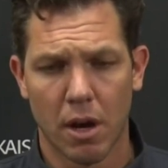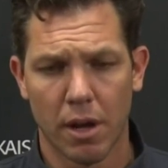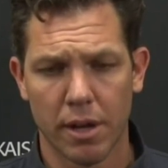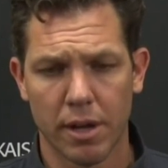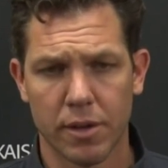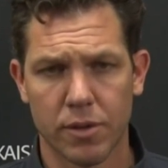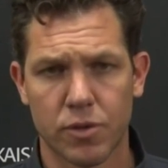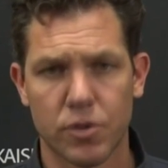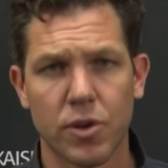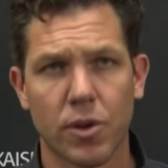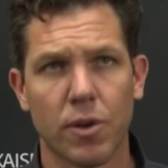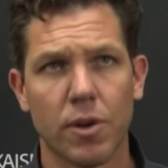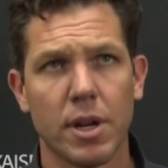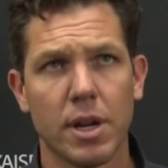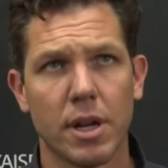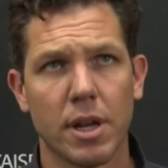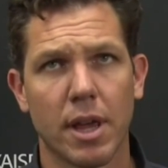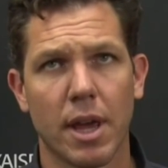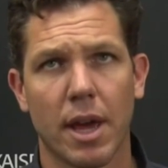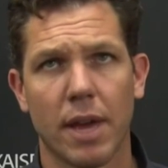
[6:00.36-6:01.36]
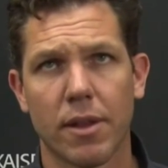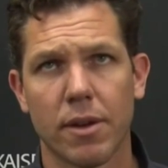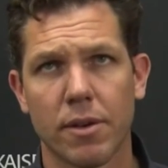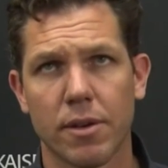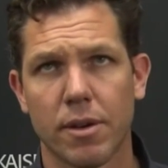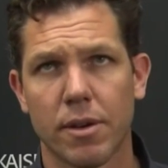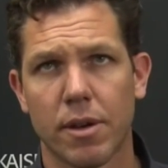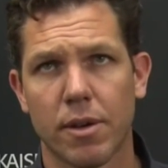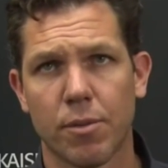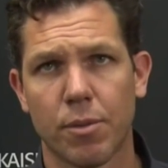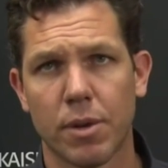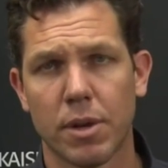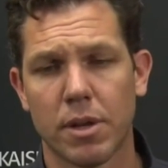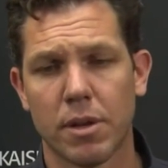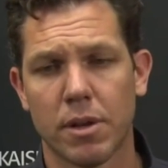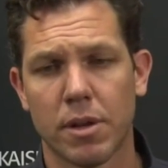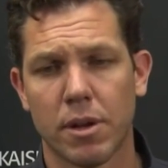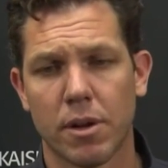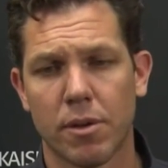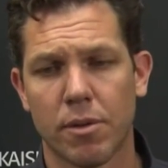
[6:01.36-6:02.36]
on this journey together and we
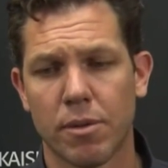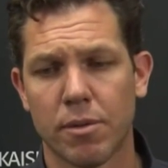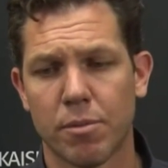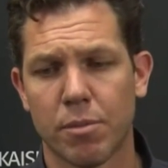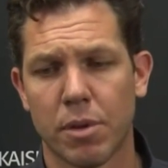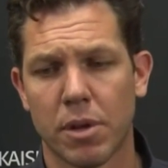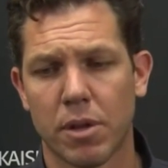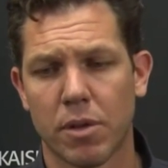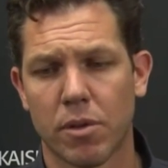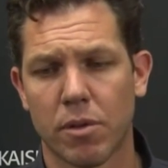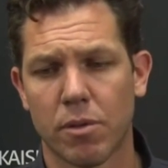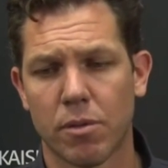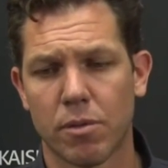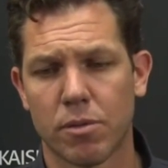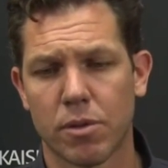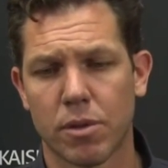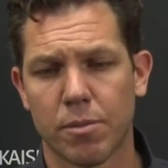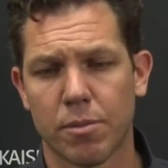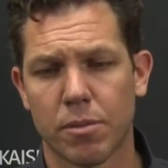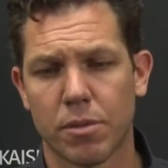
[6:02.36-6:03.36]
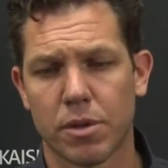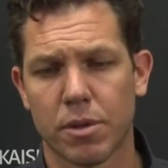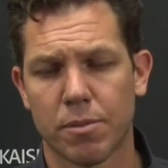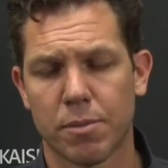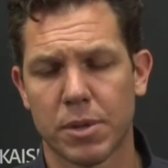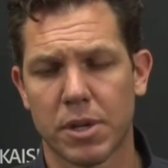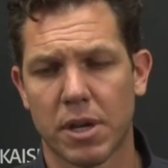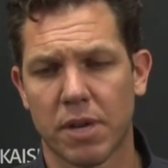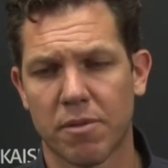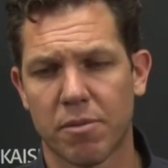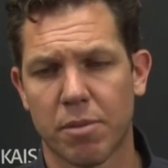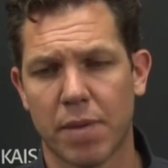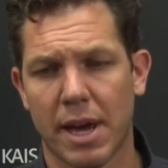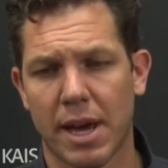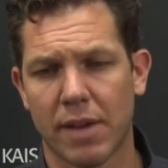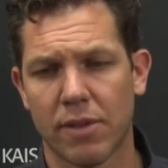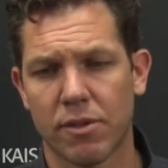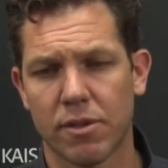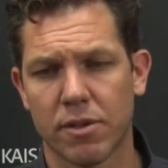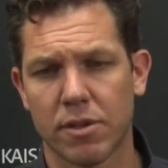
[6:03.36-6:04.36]
you know we've been through some some tough
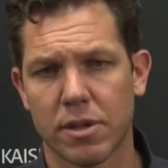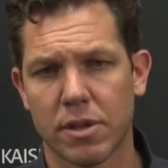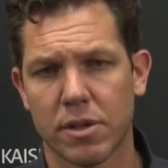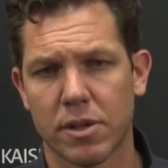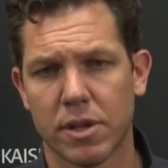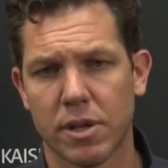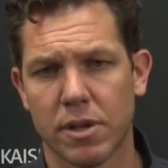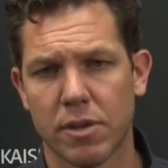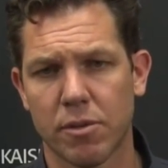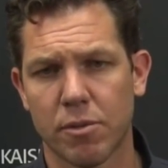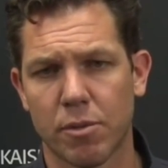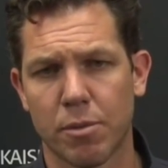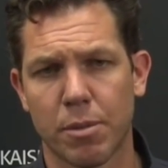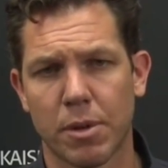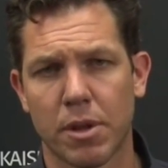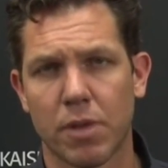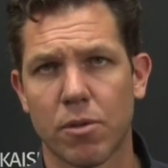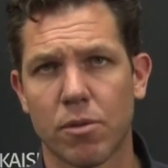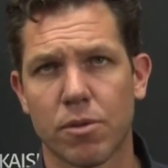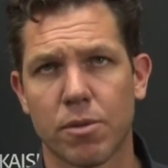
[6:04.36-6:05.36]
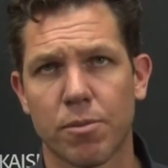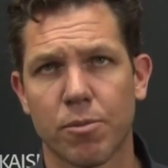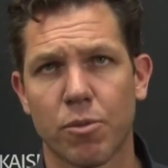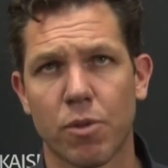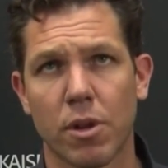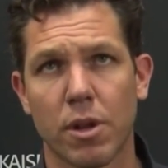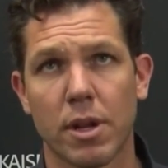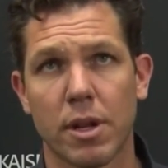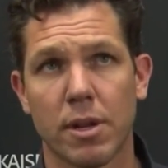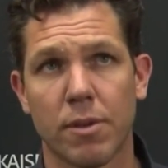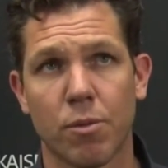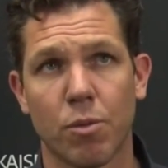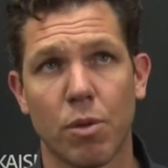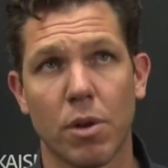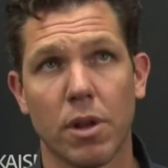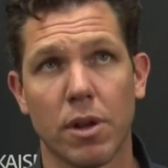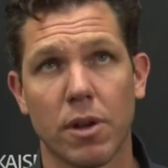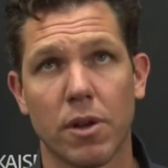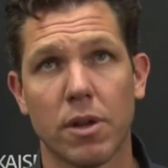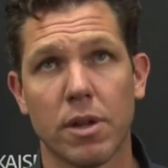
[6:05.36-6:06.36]
patches this year and we've been through some really
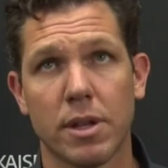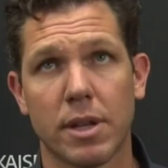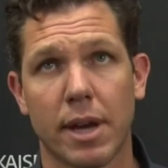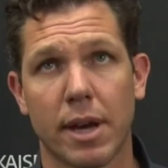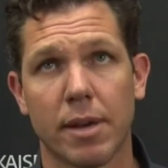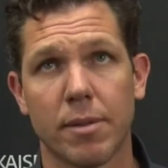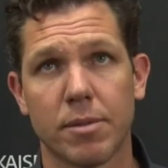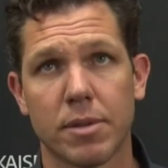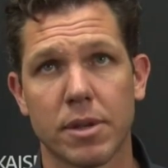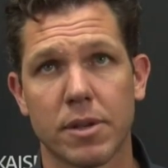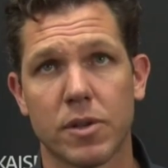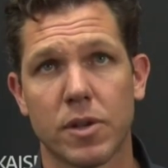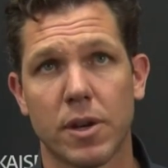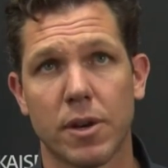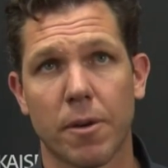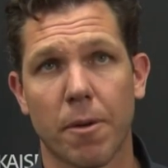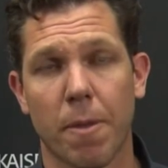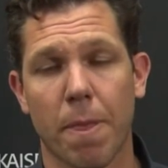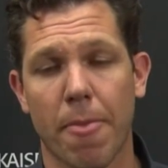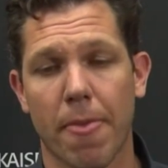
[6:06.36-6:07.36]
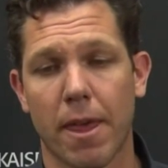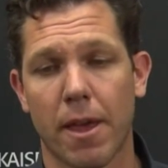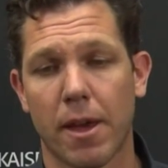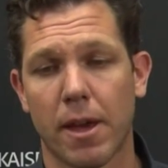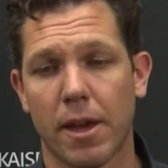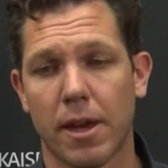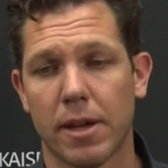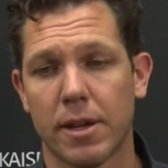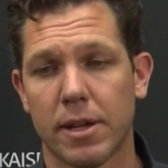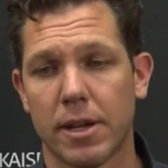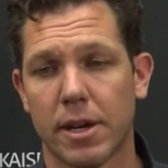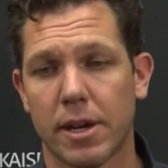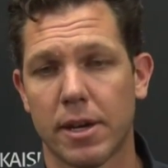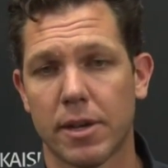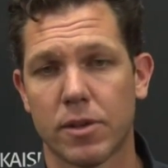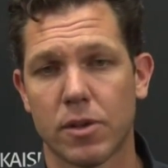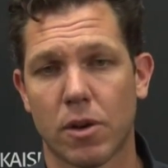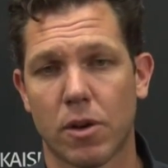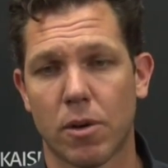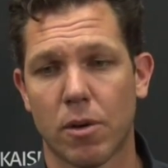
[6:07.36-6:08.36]
really good times this year and uh,
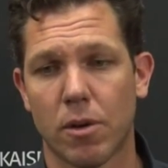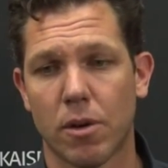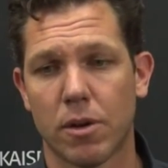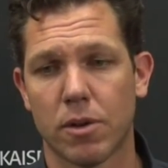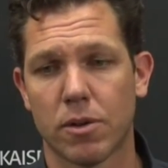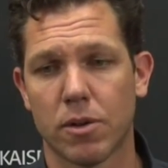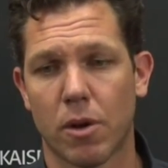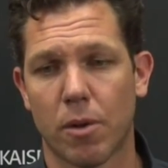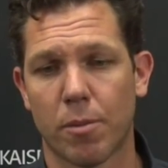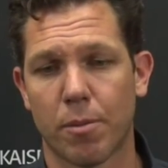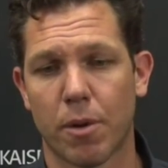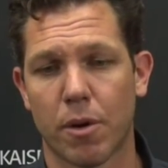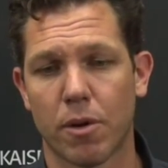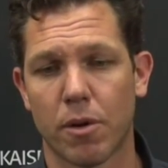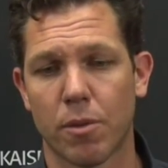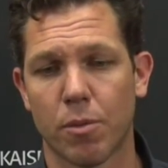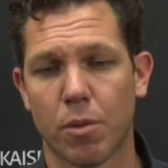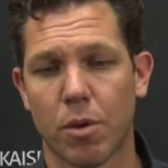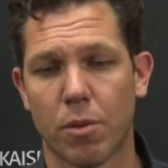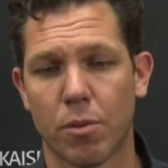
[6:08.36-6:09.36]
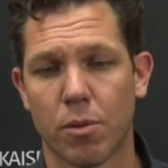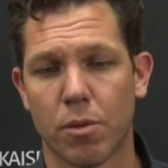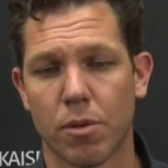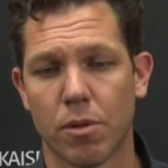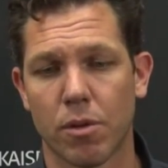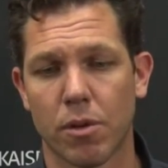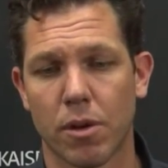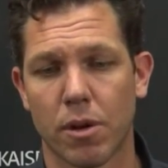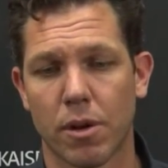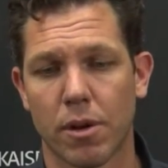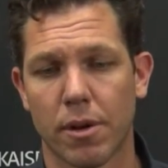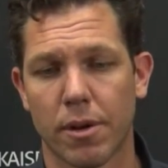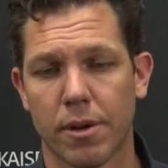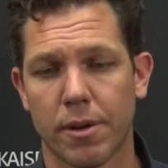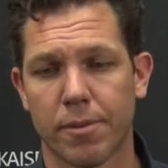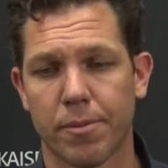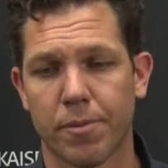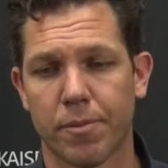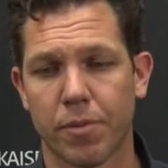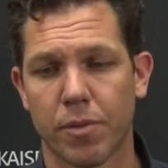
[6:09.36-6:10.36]
it's all it's all part of what we're
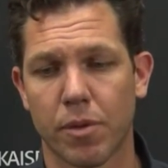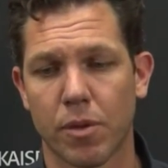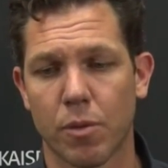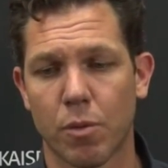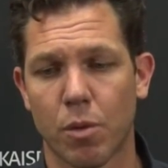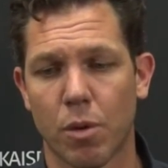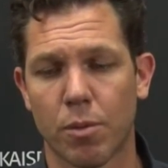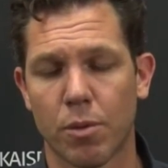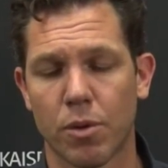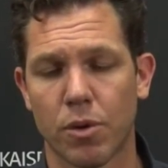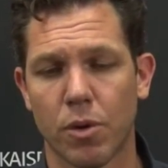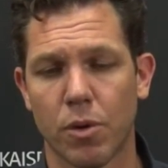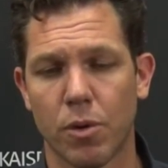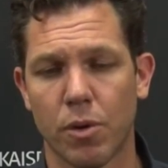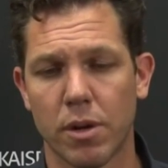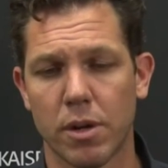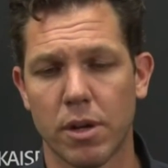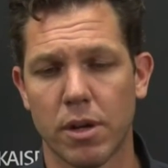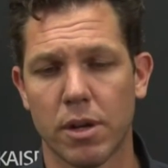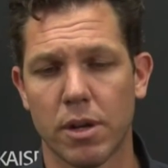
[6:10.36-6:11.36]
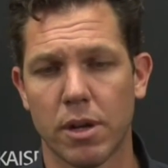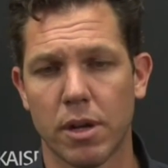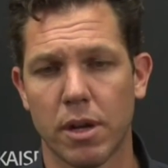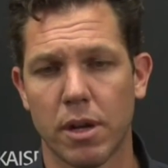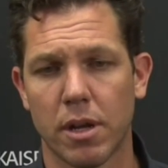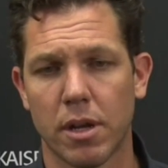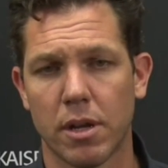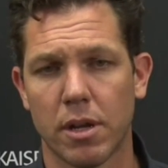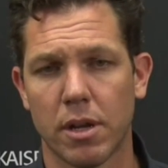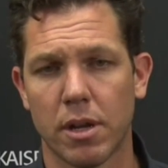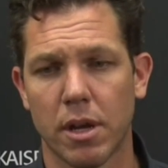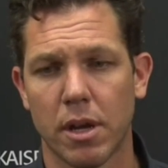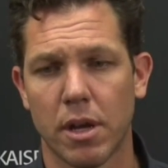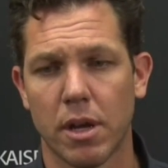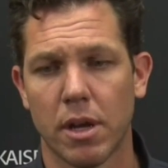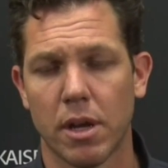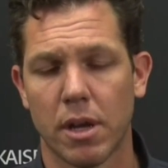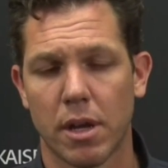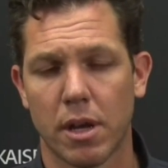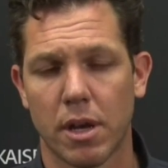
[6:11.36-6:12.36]
um what we're doing and and
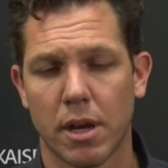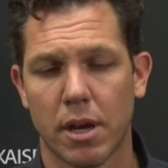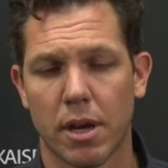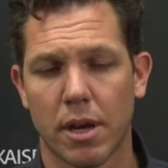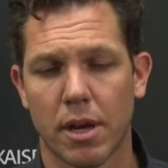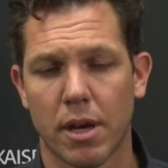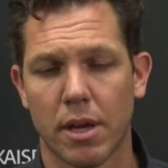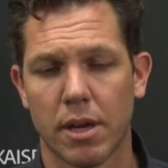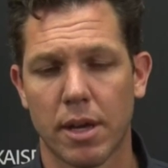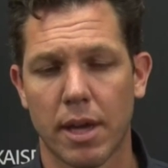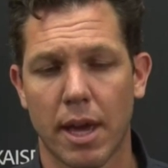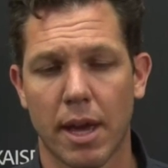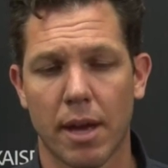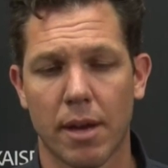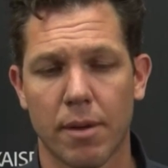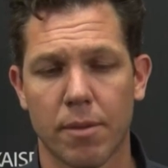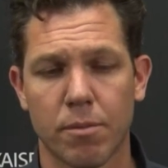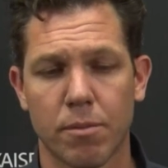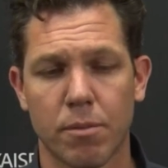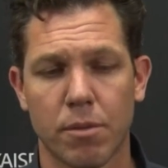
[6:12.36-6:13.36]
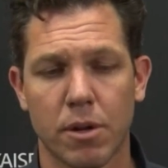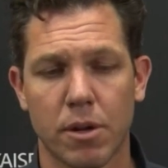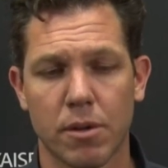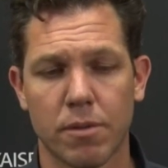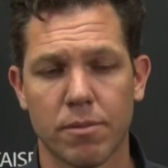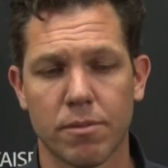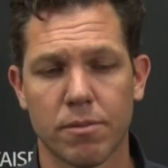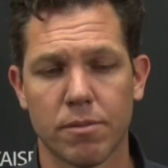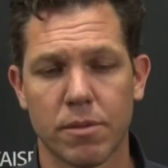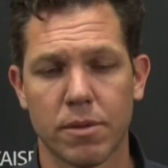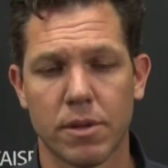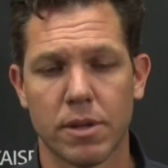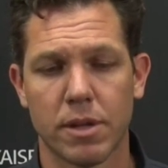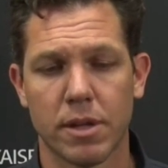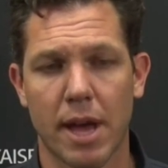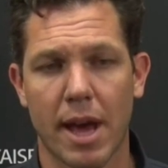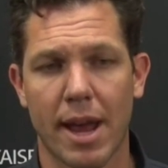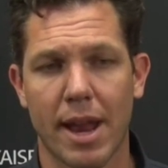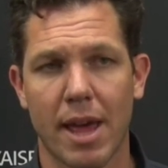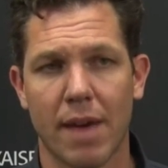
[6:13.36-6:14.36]
uh yeah you know
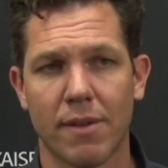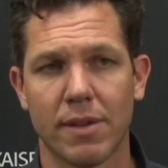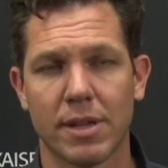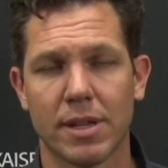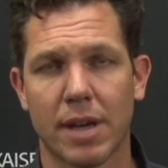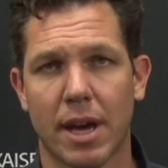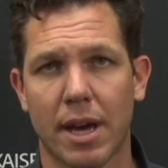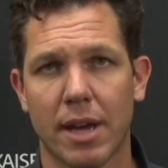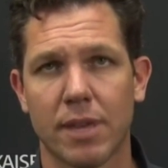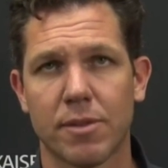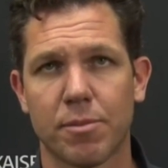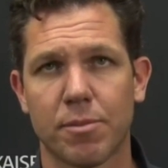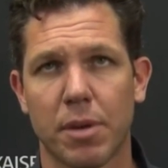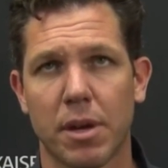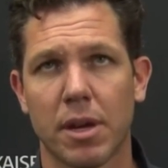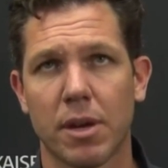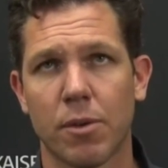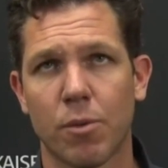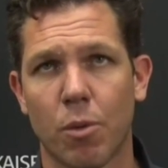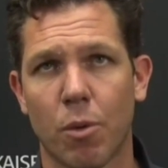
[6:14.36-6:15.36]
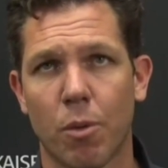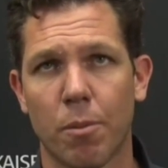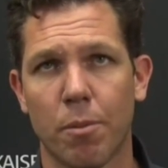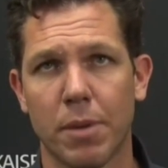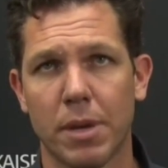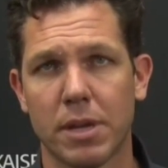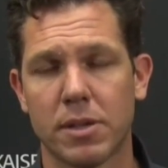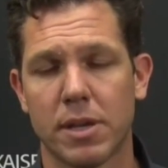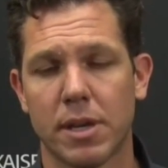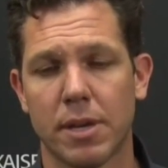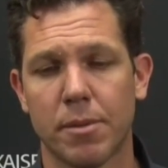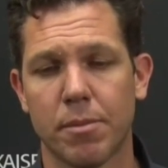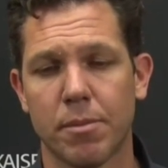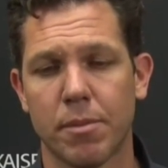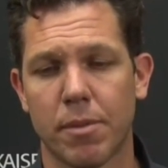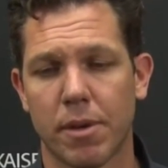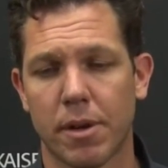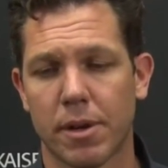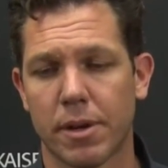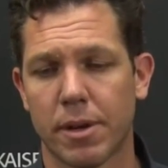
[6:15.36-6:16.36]
not having ty is big and we'll miss him
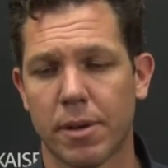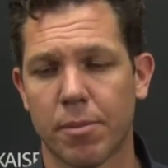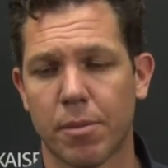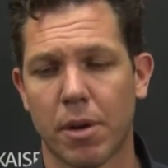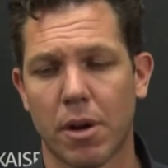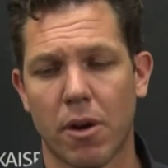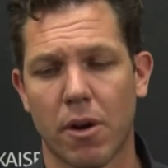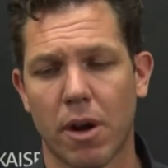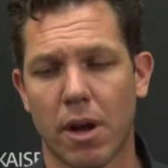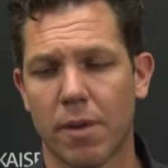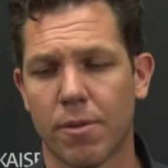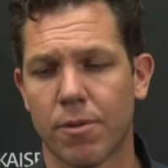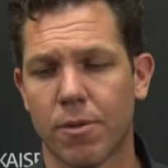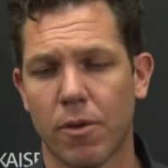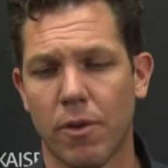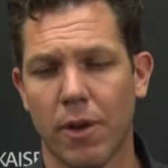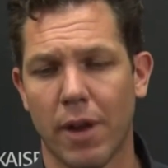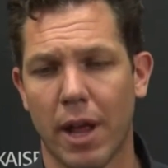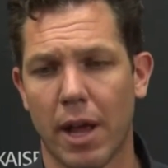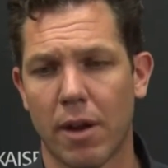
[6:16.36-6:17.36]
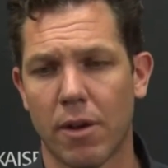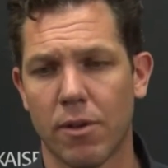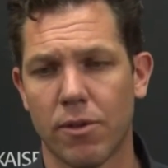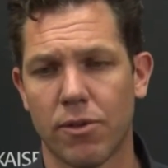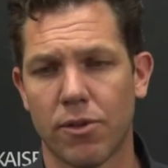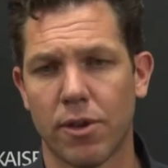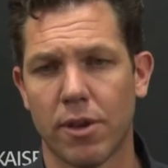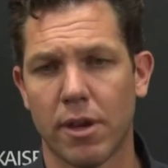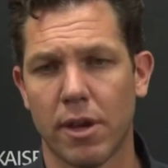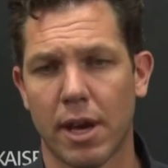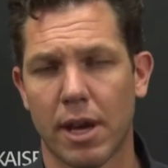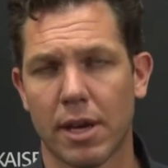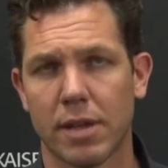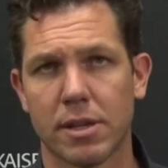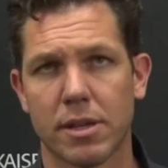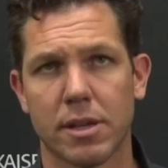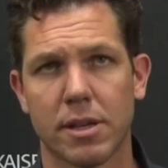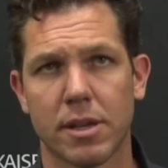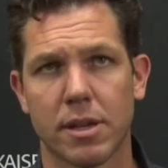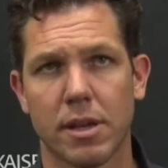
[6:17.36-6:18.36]
uh, but our effort and energy has
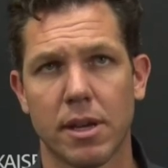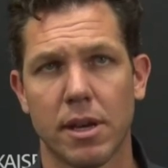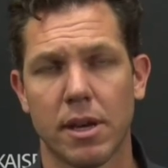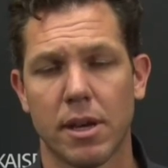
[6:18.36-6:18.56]
to